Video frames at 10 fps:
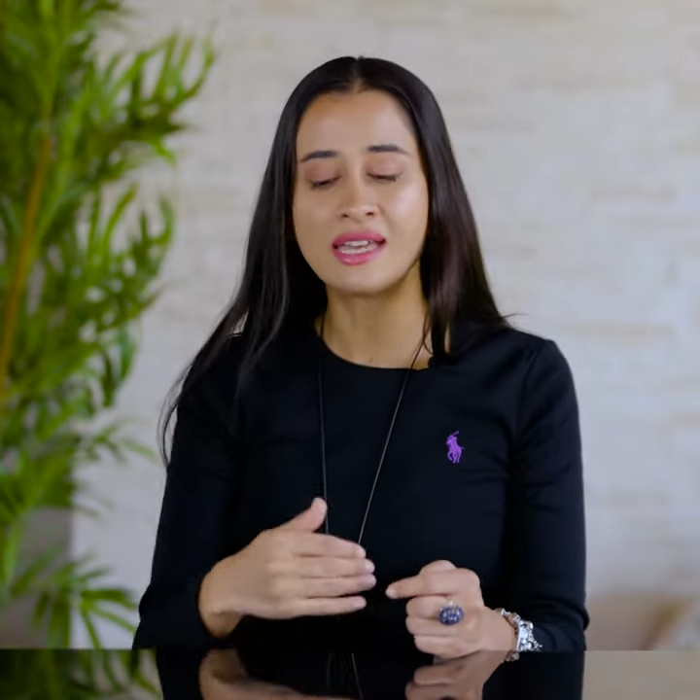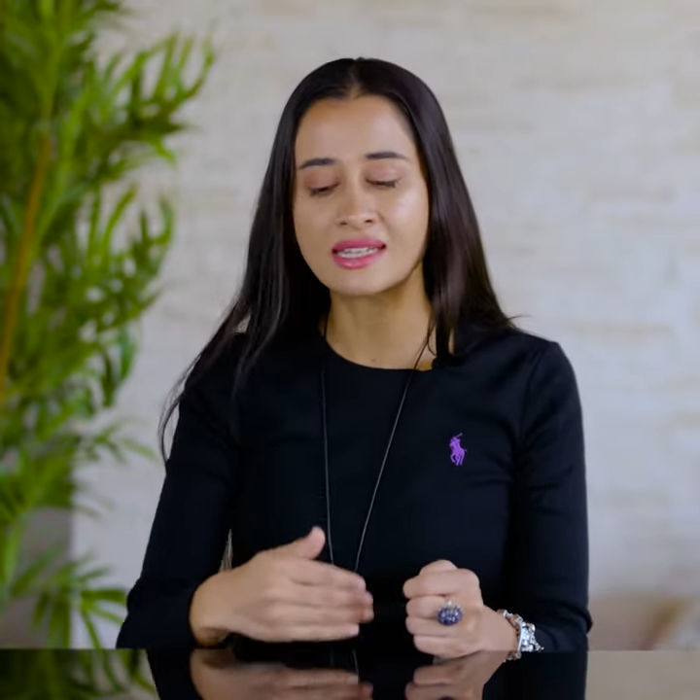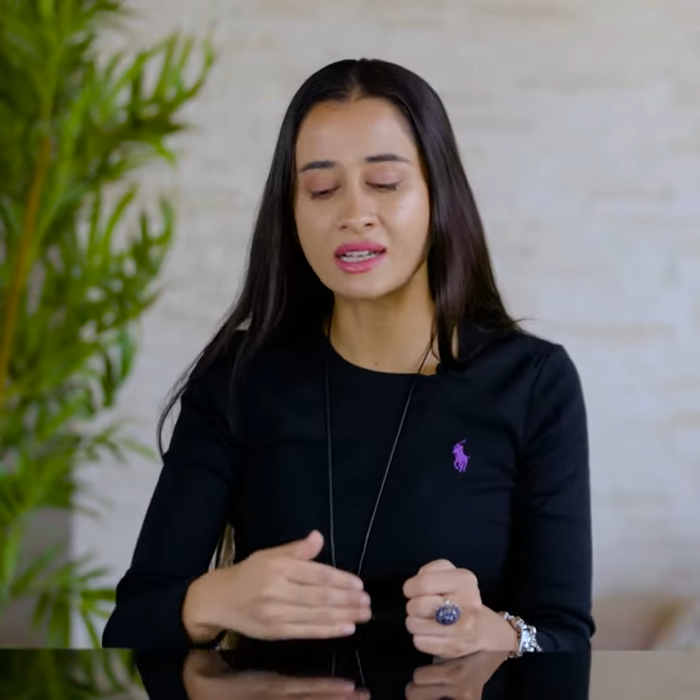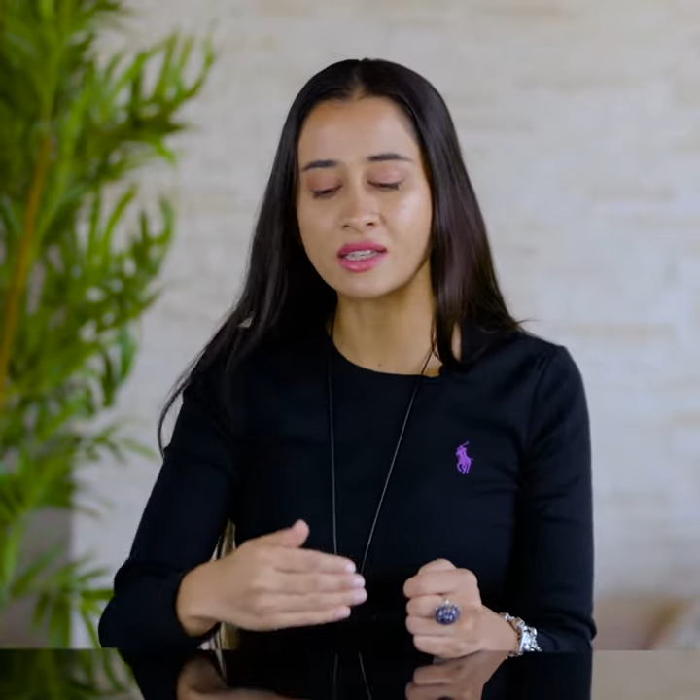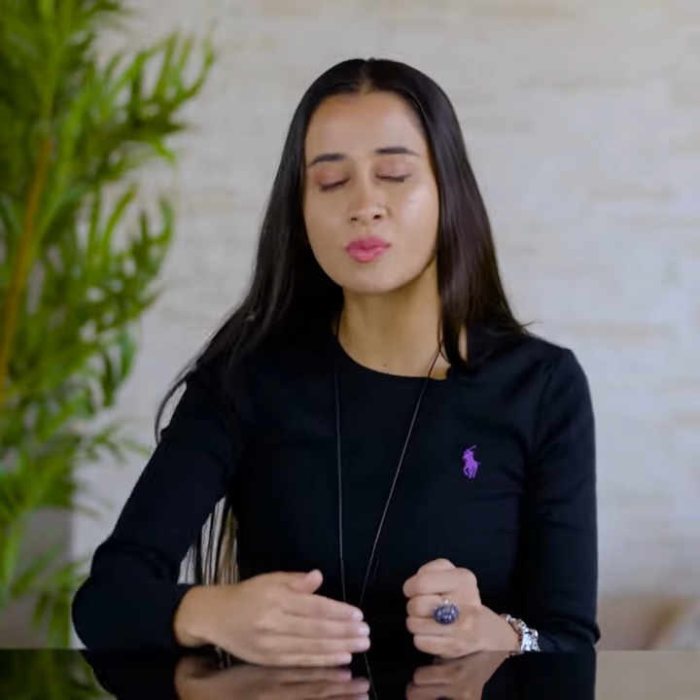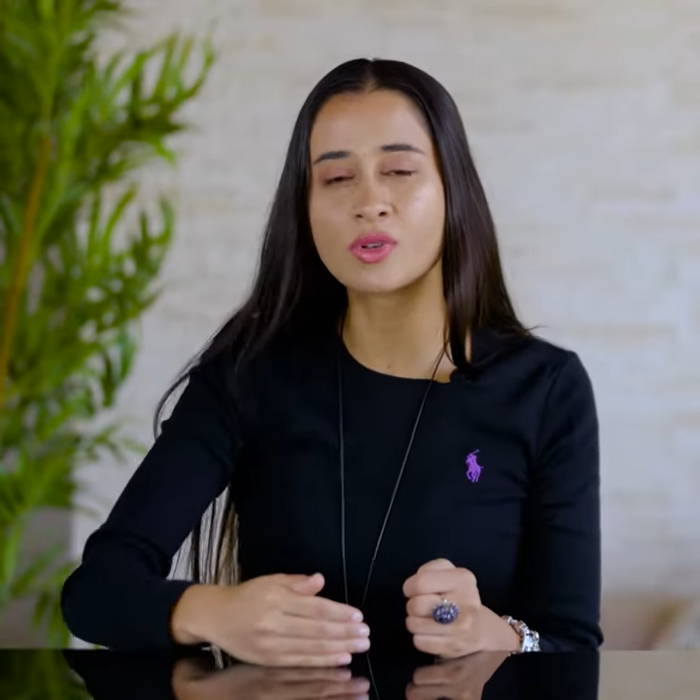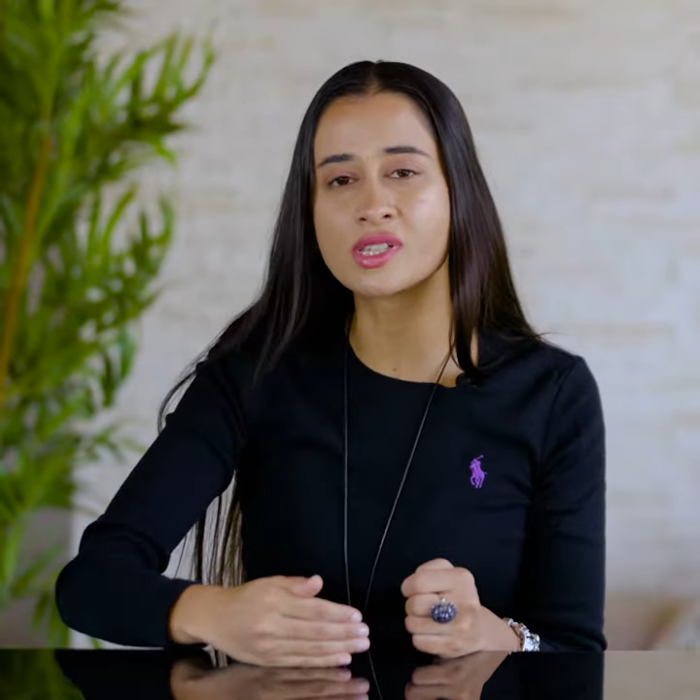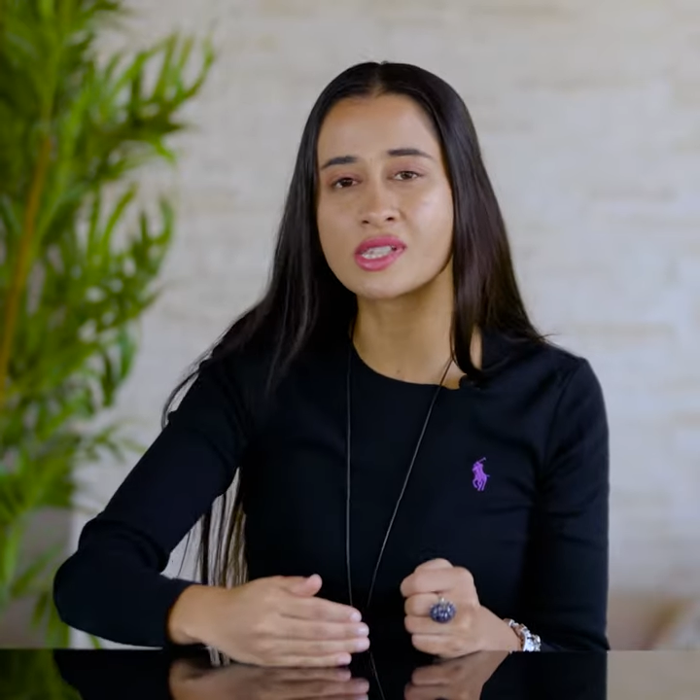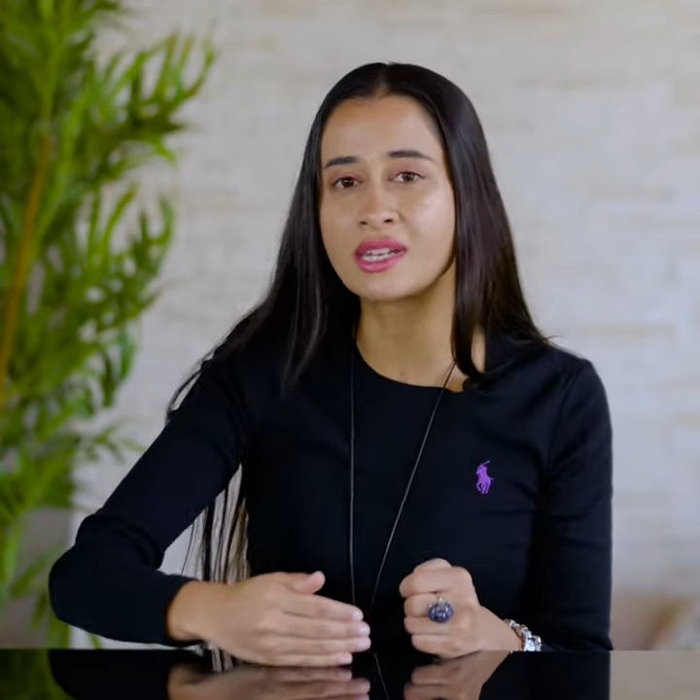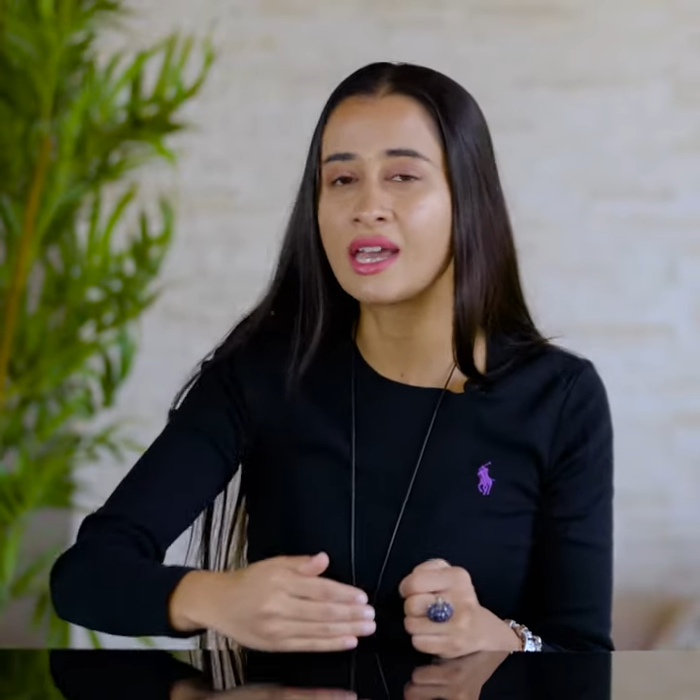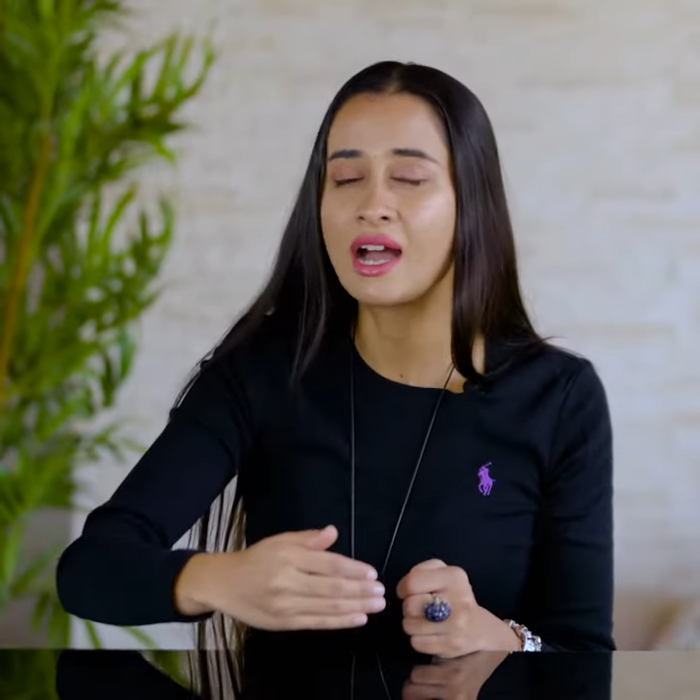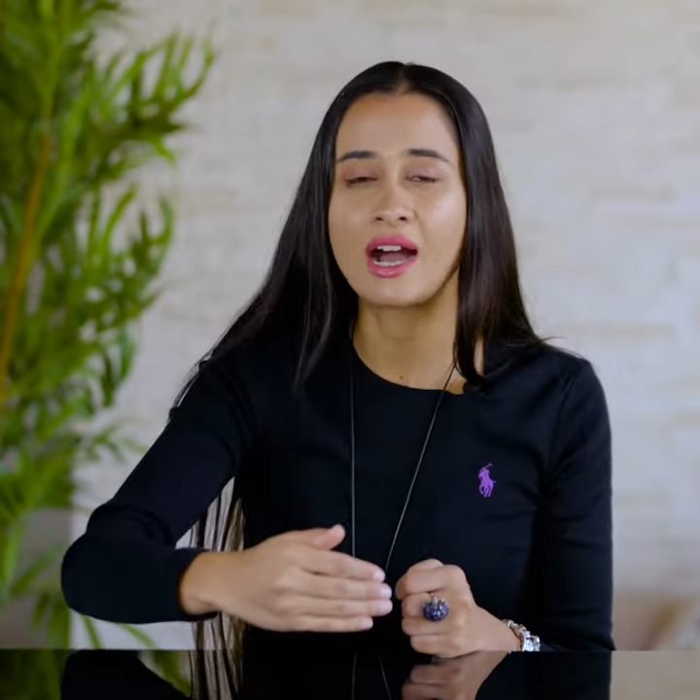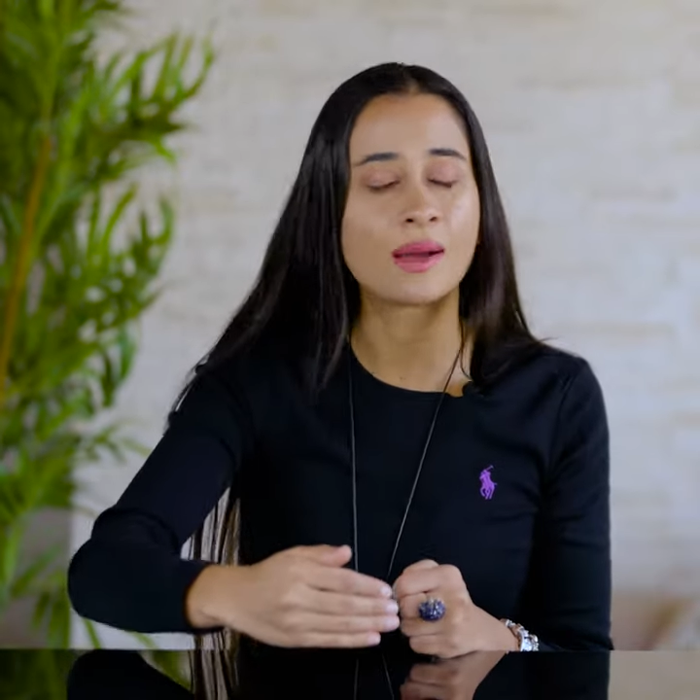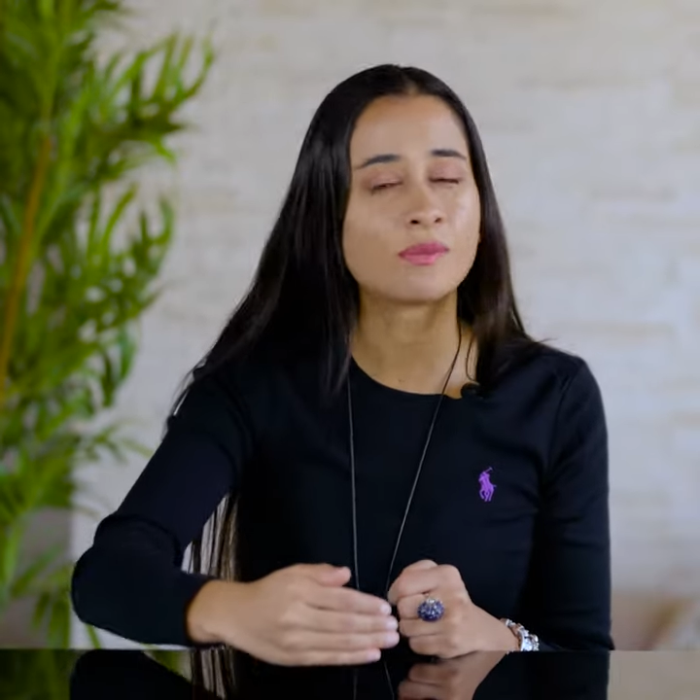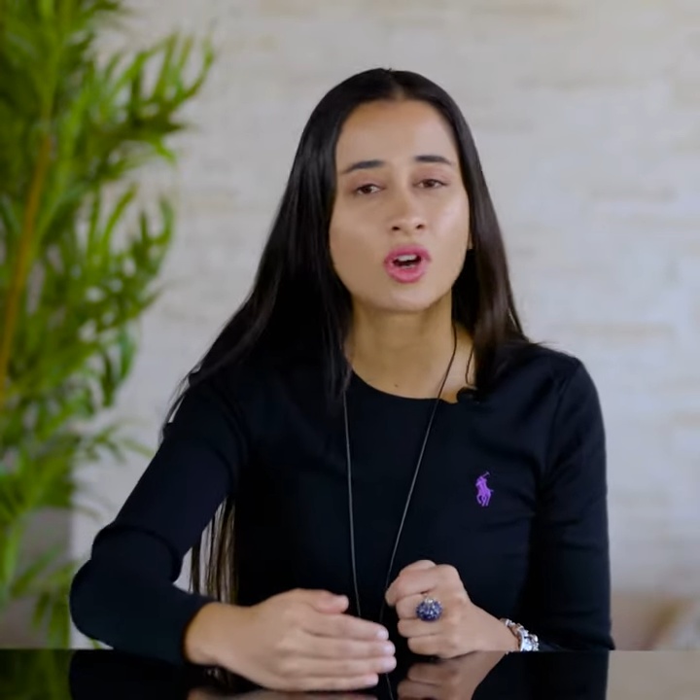Tell the person,
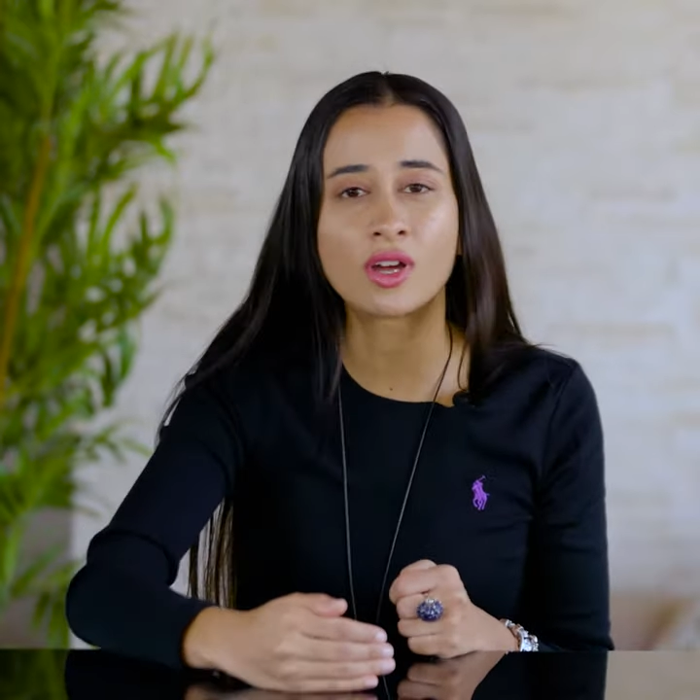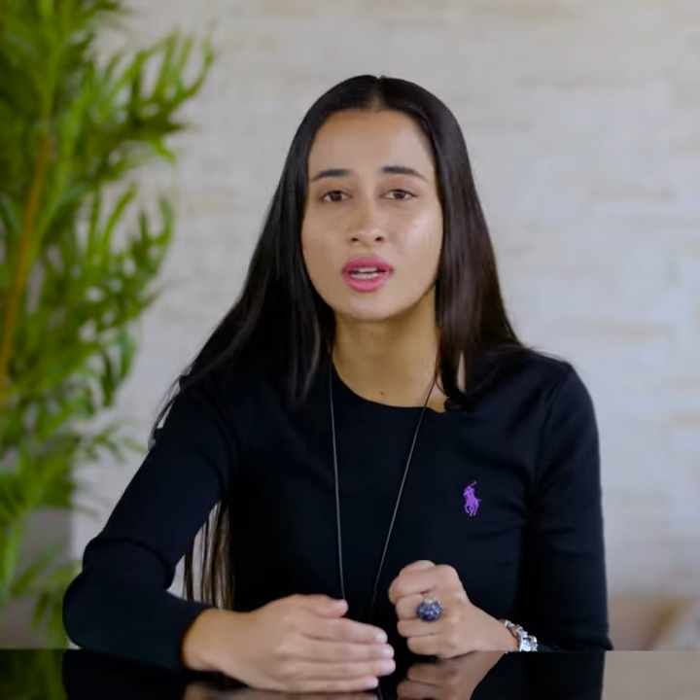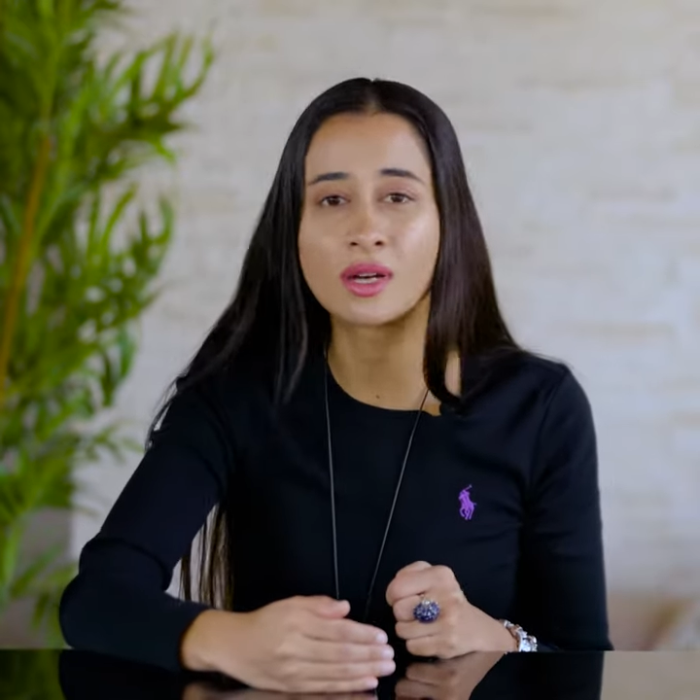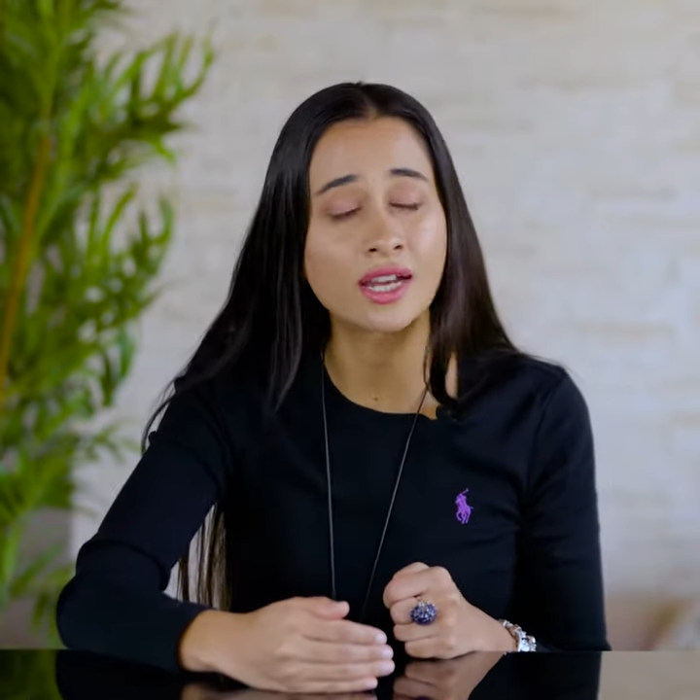I'm not,